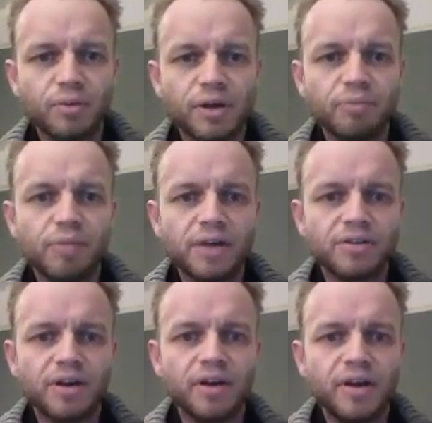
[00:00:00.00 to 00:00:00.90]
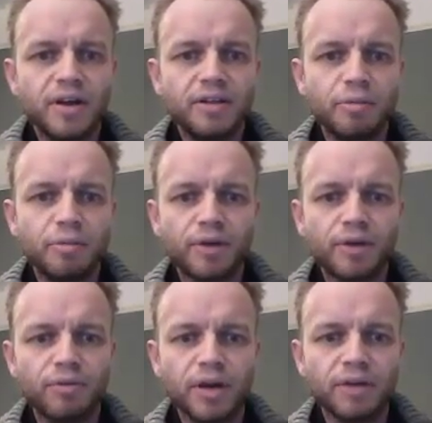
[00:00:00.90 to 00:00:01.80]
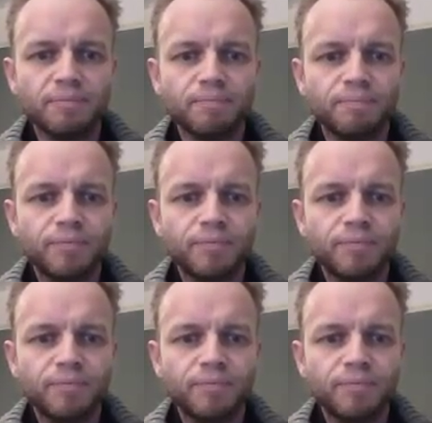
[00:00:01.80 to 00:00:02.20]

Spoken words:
that we can measure the amount of rain.